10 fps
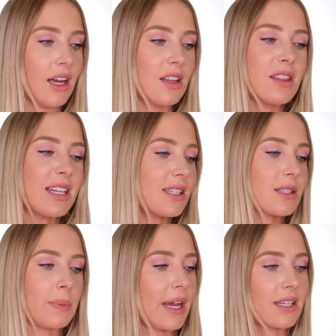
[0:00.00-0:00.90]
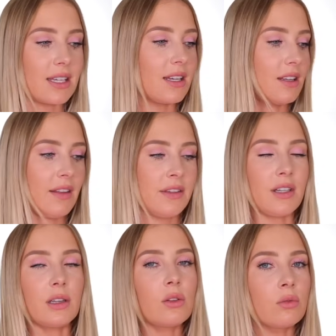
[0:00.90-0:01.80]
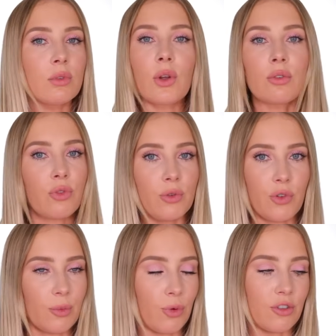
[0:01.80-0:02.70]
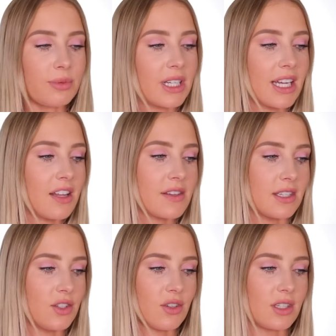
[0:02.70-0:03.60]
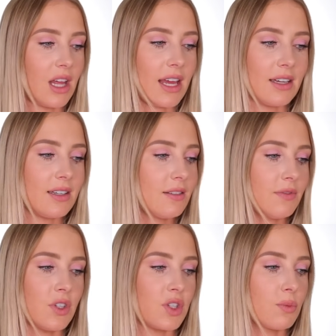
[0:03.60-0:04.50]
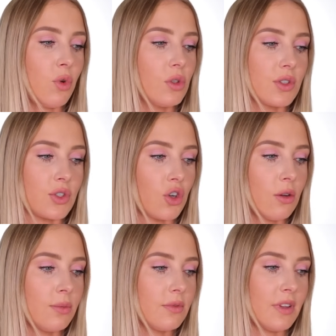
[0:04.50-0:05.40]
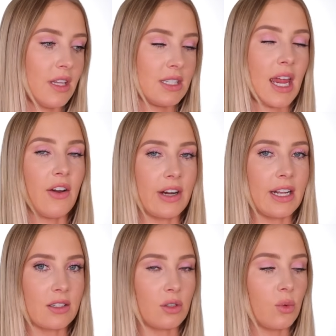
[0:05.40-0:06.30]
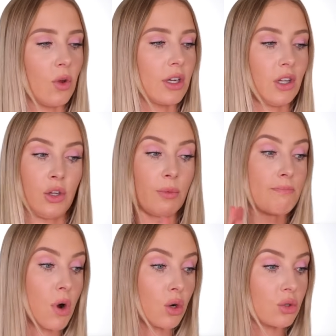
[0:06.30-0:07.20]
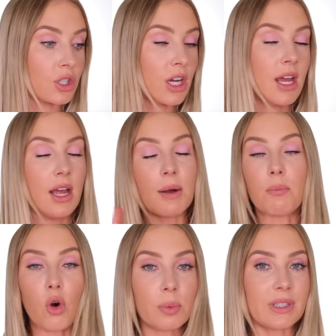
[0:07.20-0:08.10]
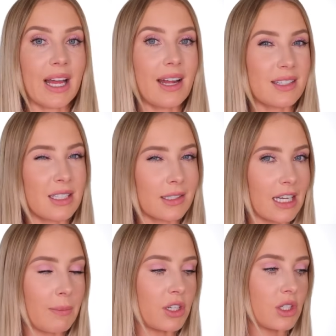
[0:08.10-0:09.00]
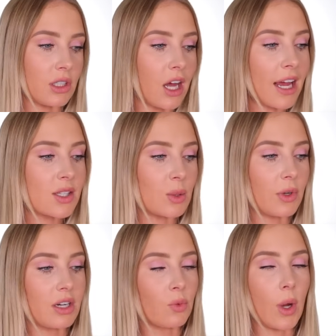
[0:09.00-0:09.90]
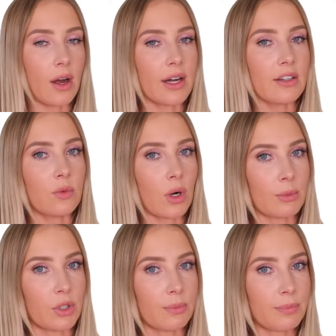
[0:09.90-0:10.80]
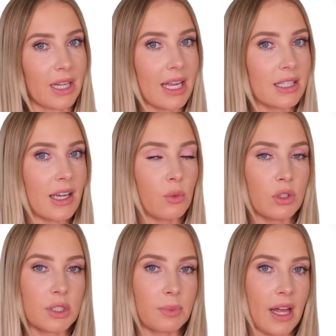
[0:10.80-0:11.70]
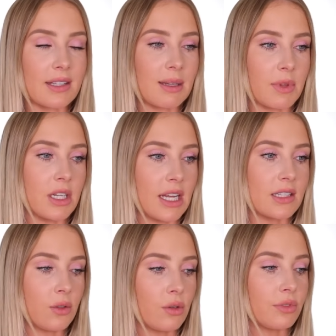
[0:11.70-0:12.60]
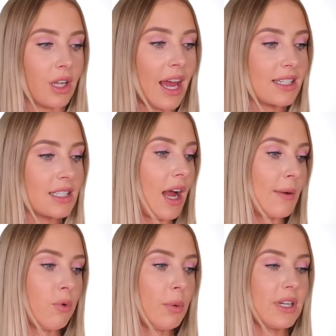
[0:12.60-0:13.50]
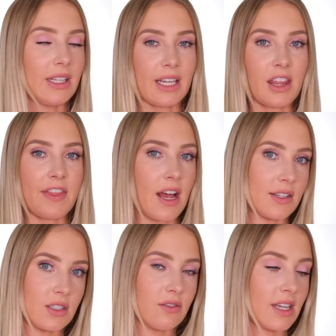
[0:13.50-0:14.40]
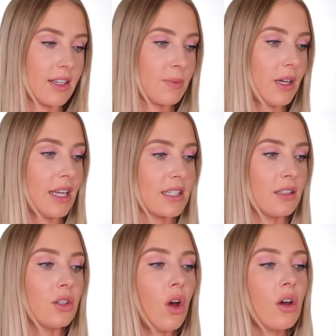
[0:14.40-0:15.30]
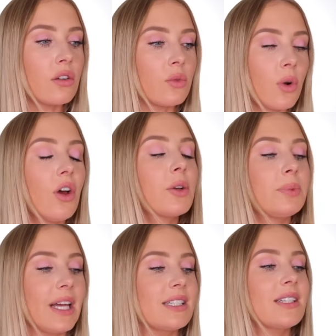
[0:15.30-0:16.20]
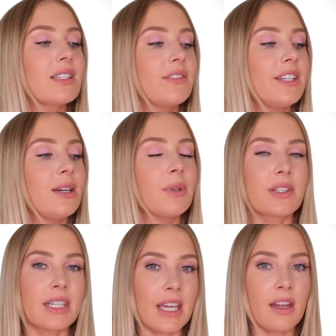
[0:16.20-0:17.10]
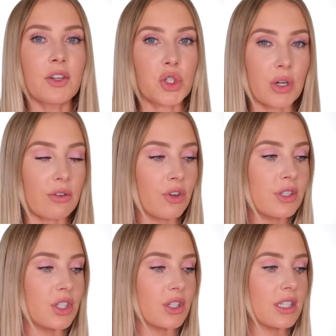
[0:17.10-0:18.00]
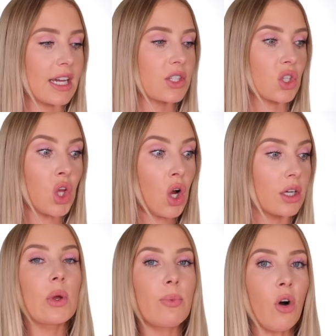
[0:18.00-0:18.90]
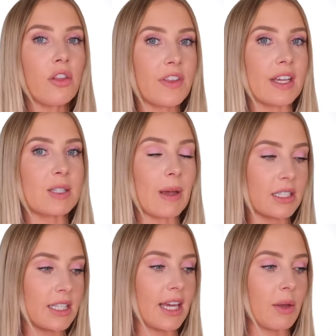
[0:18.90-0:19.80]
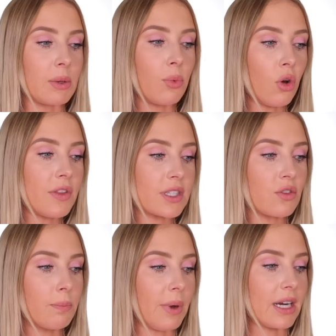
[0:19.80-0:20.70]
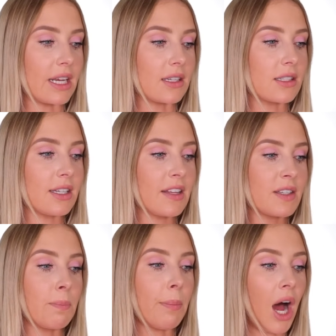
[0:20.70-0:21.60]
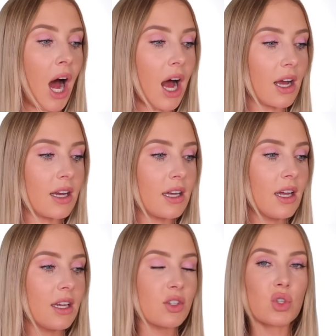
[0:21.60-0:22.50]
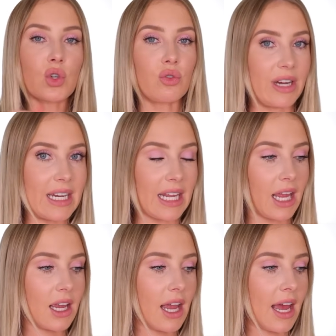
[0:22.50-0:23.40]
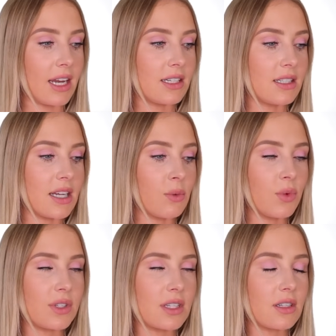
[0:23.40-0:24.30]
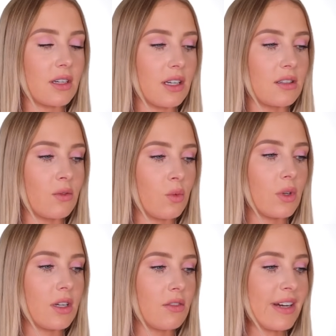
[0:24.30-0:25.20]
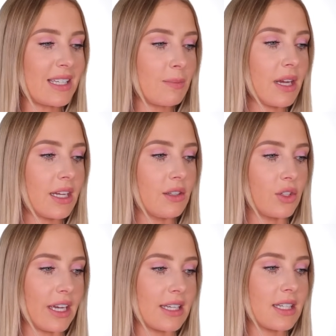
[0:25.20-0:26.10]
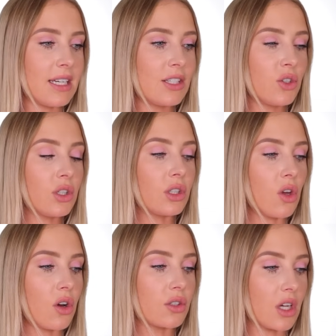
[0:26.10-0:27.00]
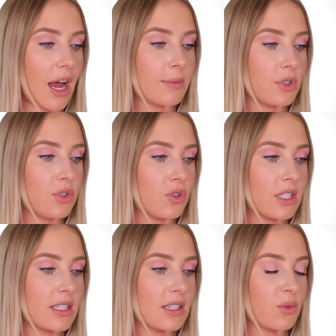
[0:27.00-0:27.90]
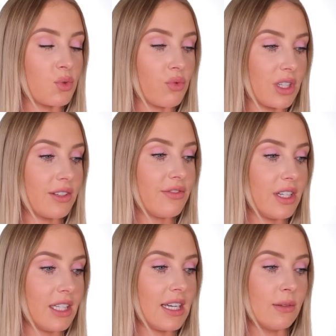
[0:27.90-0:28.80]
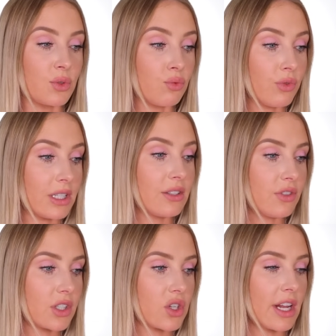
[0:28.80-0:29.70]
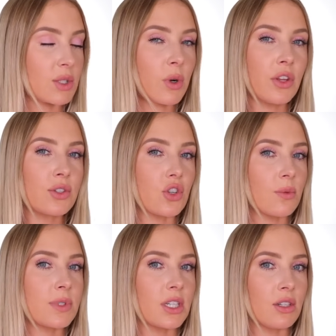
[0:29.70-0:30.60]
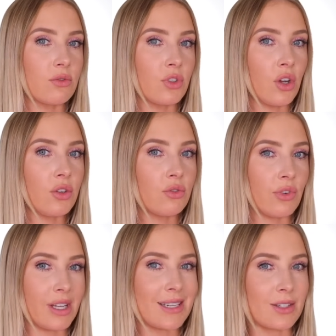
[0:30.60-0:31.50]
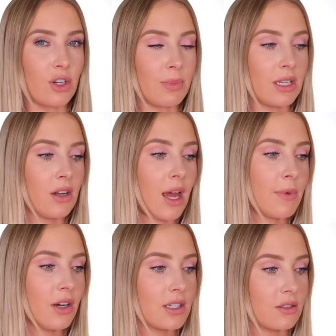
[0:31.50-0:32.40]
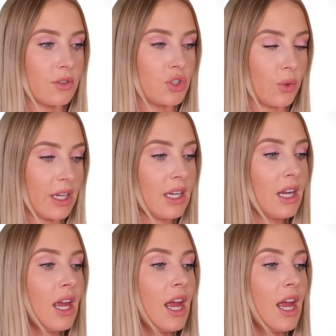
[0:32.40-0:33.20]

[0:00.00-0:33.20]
This space, there's a lot of room for improvement here. This is just like the smallest job. This area needs a lot of work, a lot of mulch, more plants. It doesn't get much light, so I'm kind of wary of what I'm going to plant there. I don't want to plant something that needs a lot of light. I probably need like 1,000 of these, but it's a lot of work planting stuff here because again, the tree roots, it just takes so long. We bought this back to the gate. We bought this from Bunnings. It's like this bark screening and it was, Reese is making it look easy. It took a long time to do this and it was really fiddly and it was really frustrating. It's one of those jobs that you don't realize it's going to be a nightmare until you're doing it.